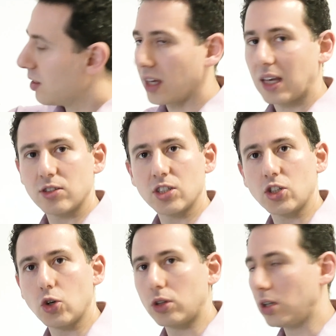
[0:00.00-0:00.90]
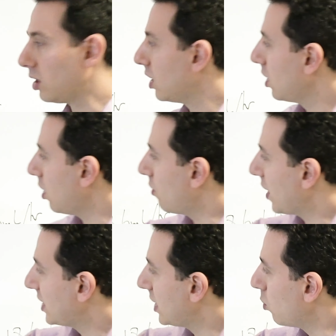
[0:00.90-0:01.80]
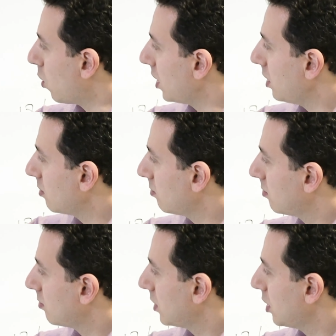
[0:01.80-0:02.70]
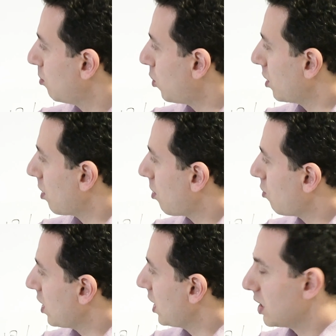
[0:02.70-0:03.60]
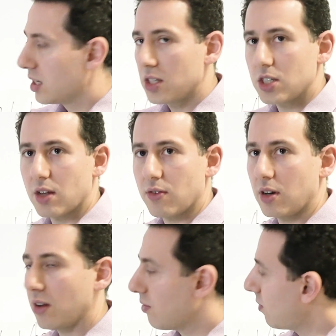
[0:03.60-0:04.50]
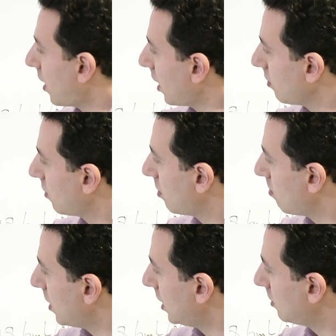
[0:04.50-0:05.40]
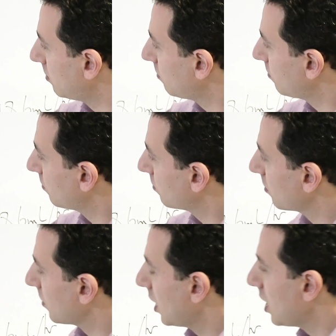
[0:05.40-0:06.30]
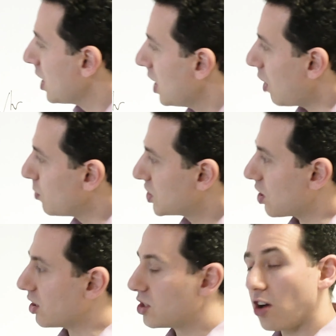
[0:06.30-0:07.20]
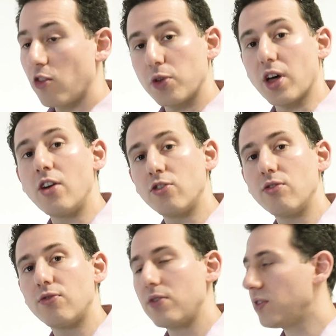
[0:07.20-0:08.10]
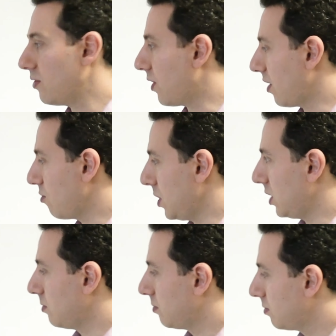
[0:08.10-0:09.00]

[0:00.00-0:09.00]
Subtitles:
That gives us a total of 81.375 mil. And we started off with 155 mil.